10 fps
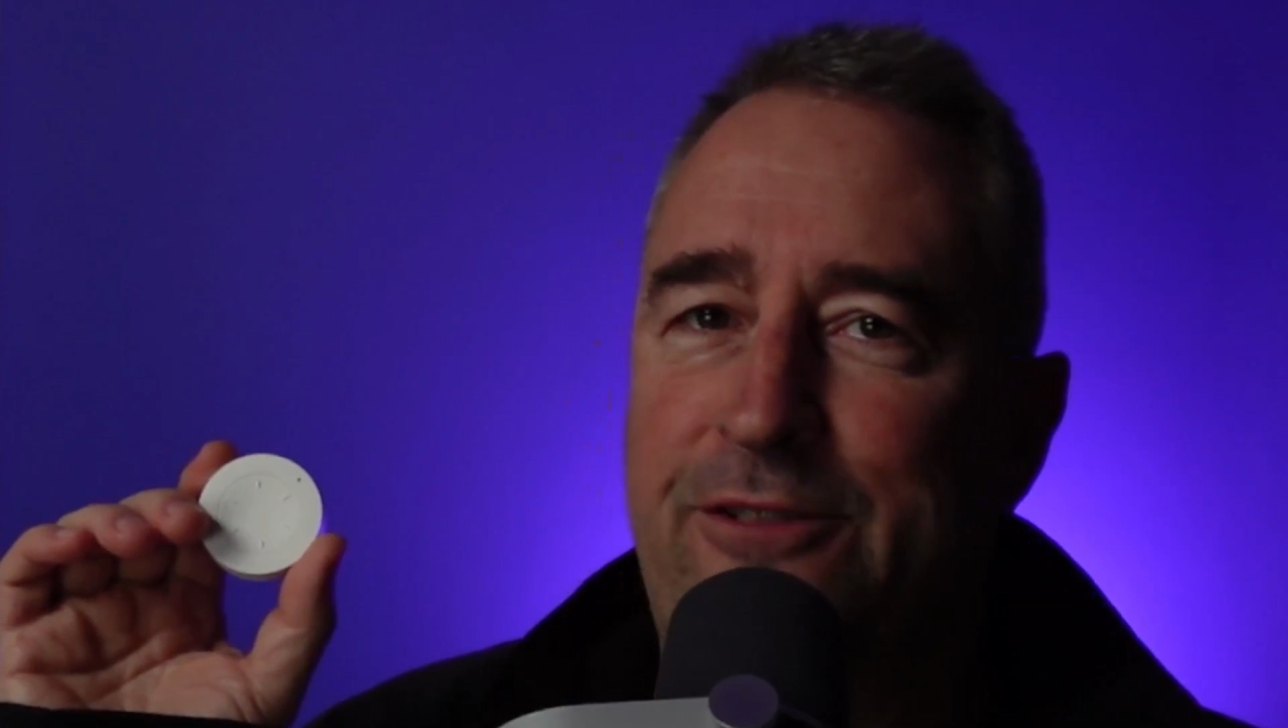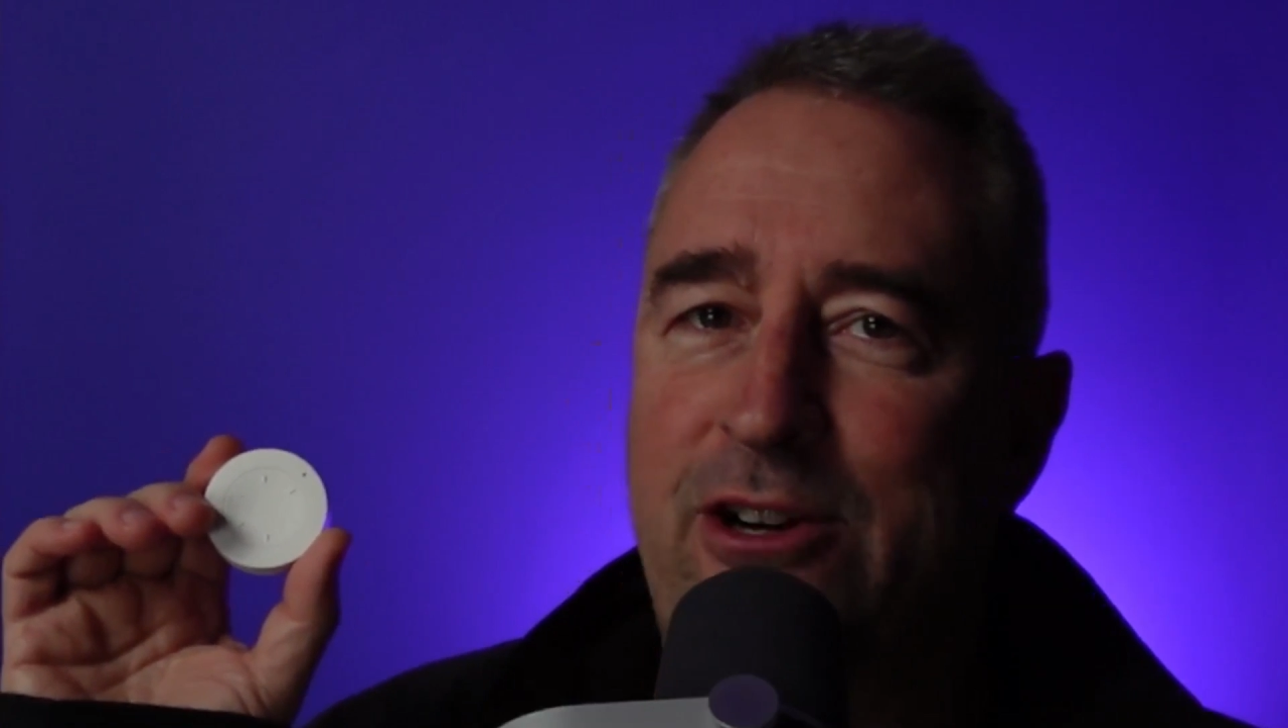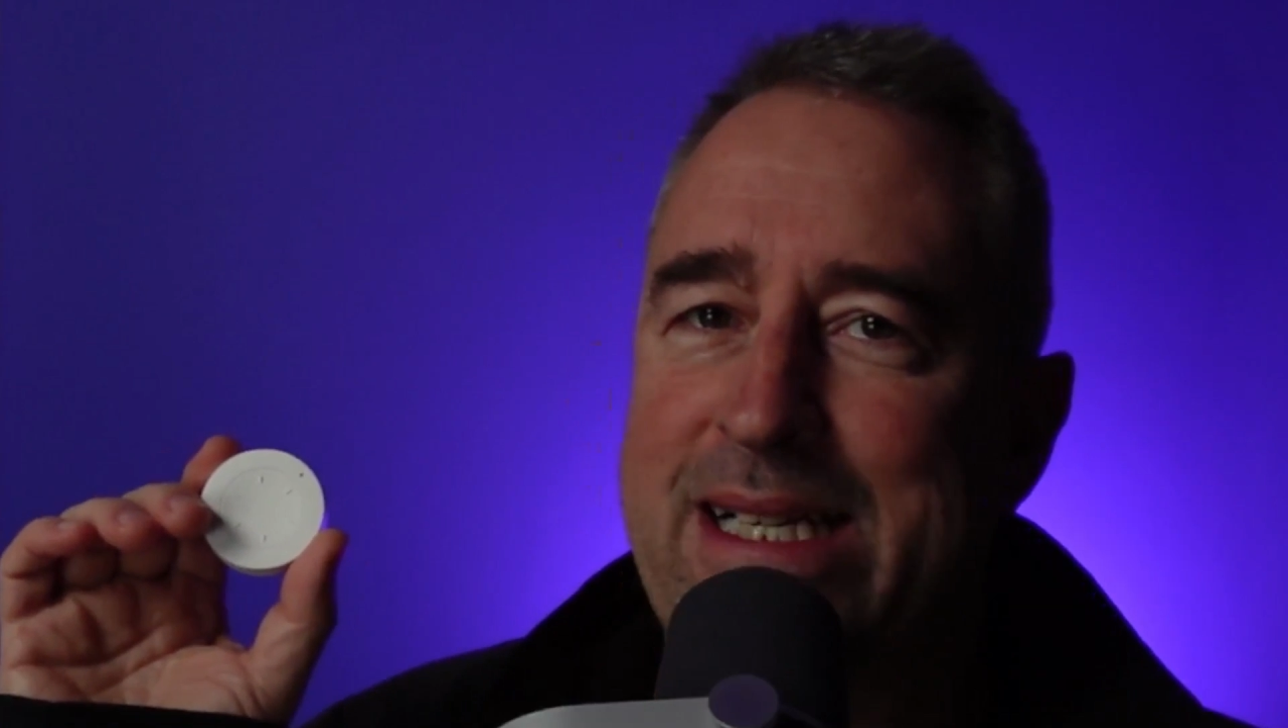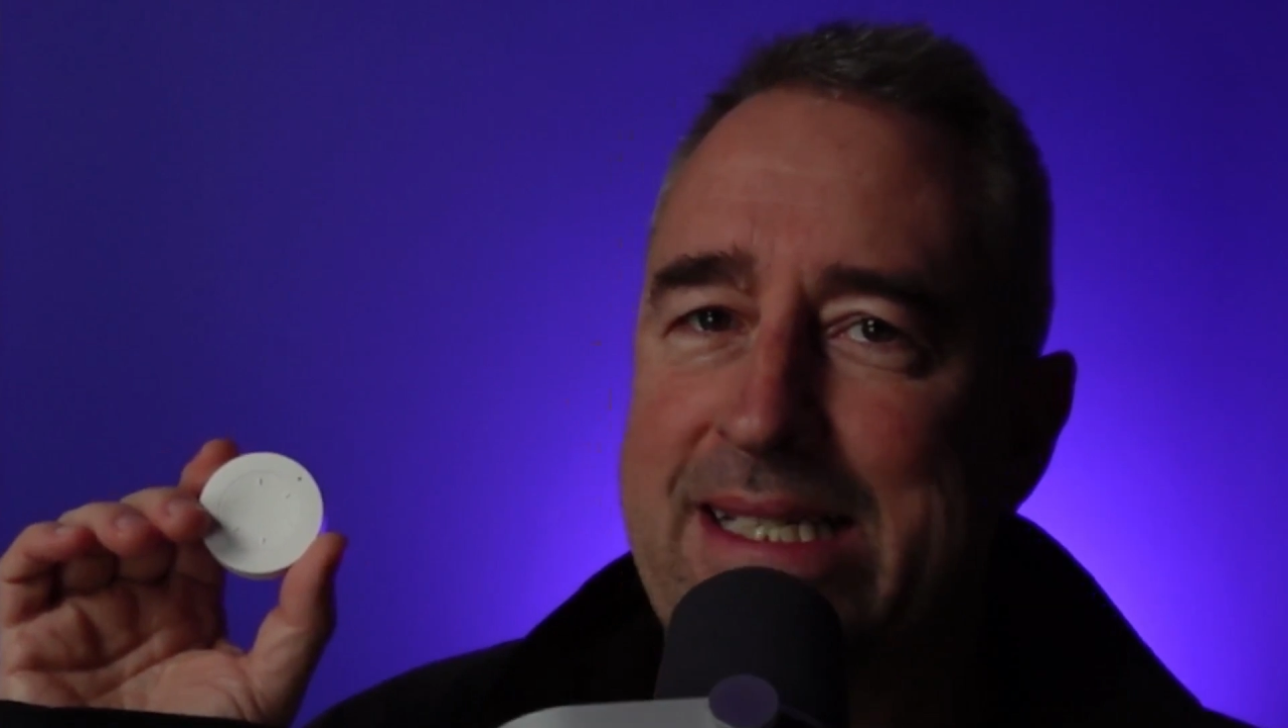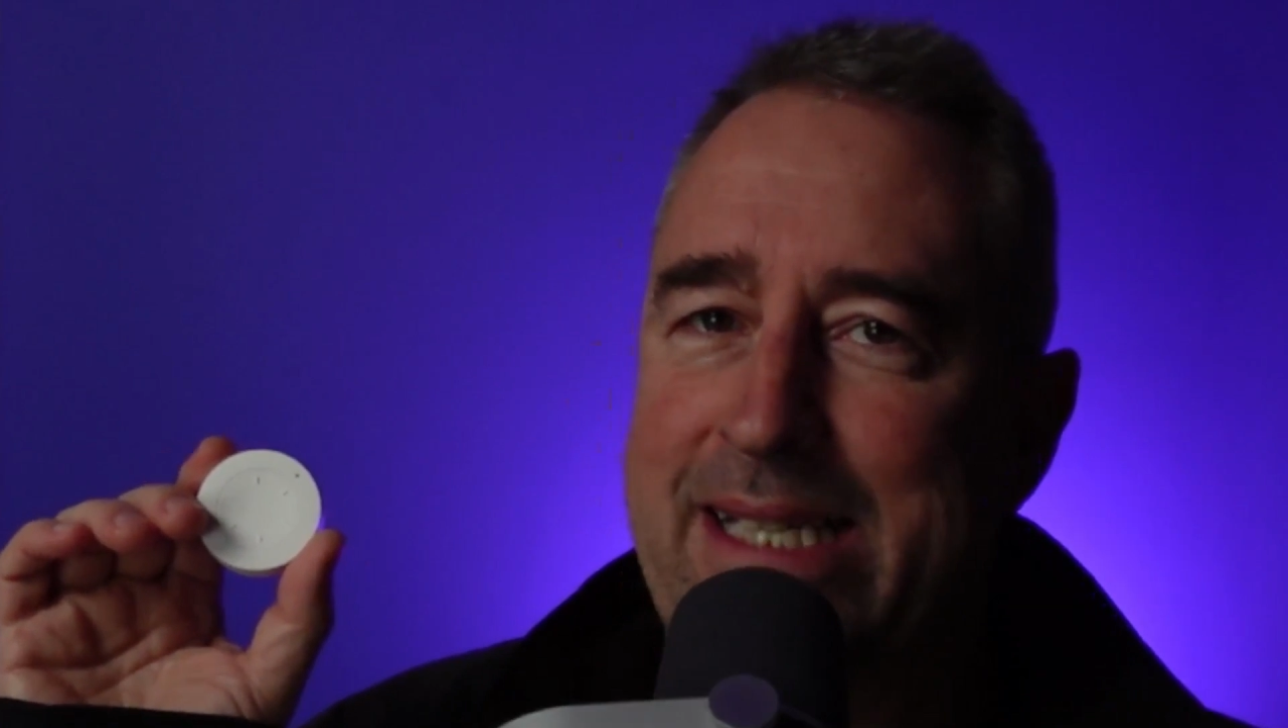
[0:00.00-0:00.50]

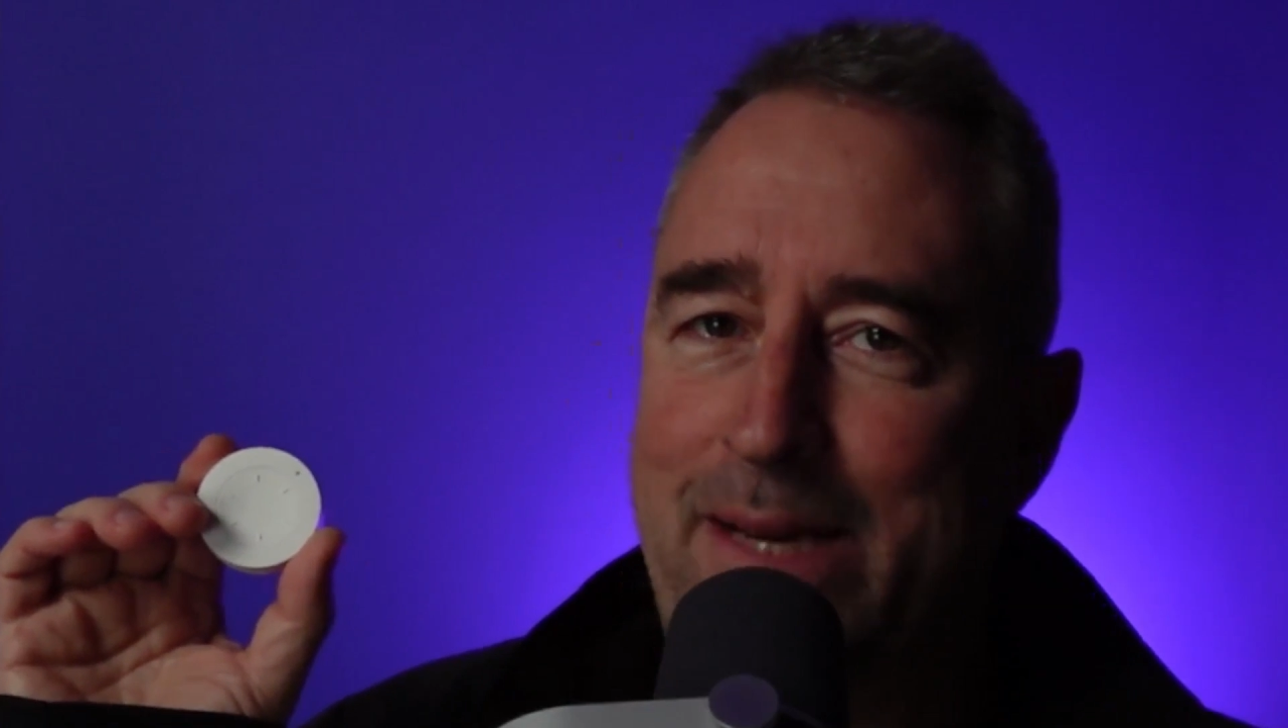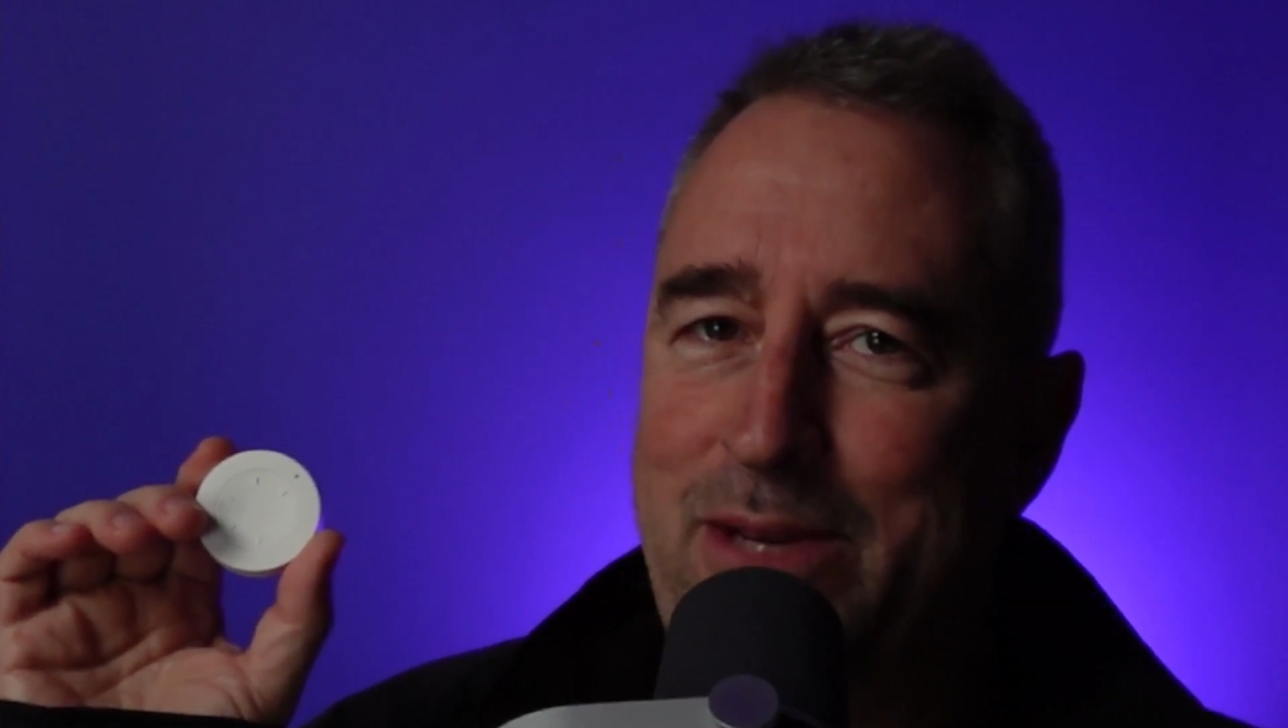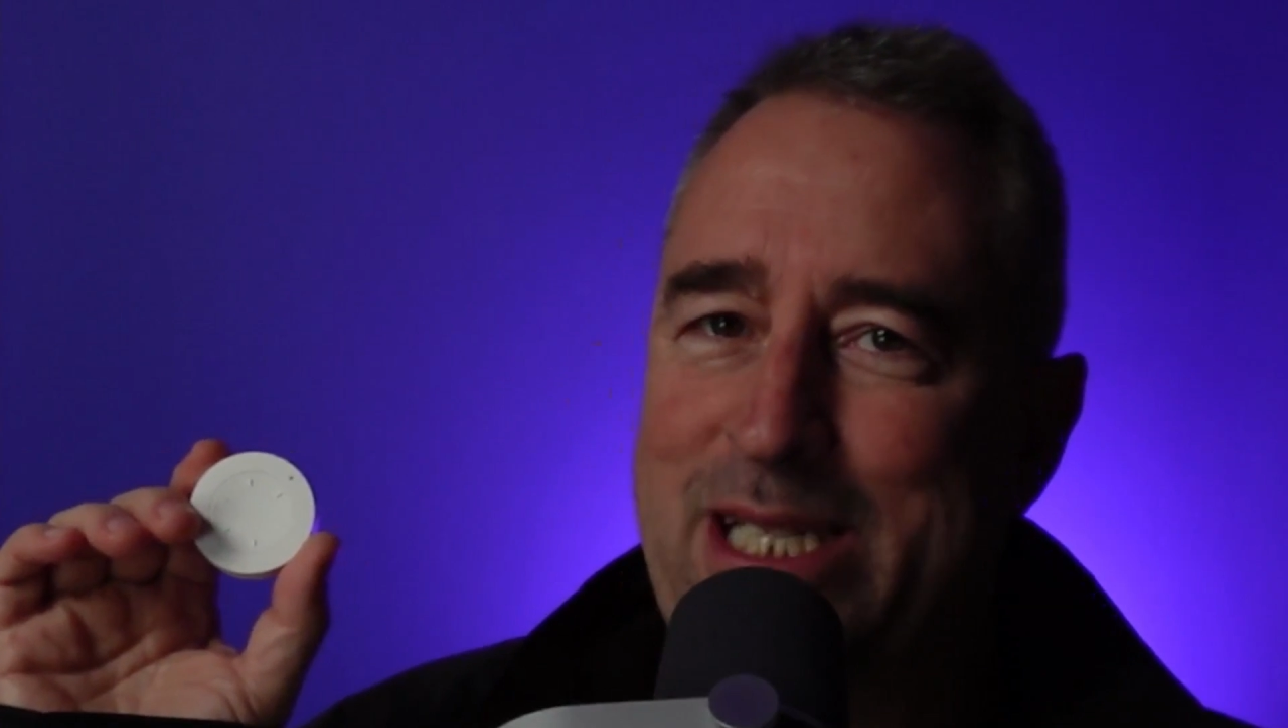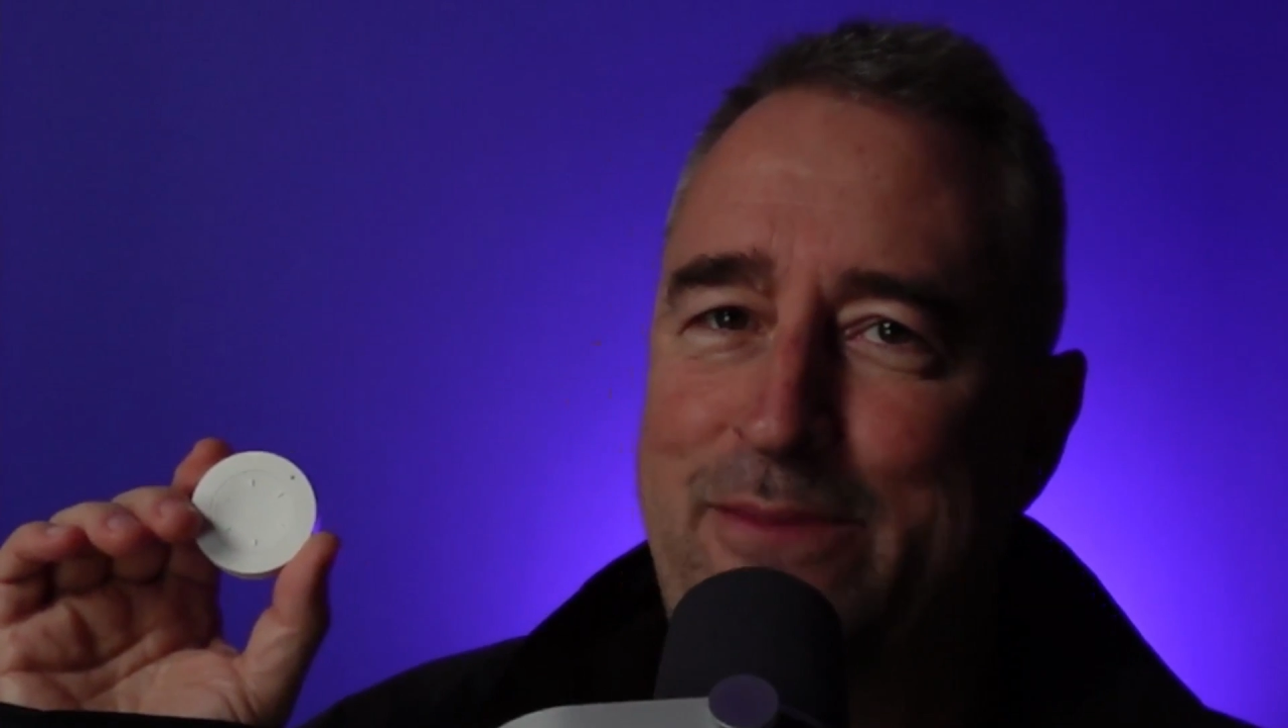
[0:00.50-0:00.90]
via Zigbee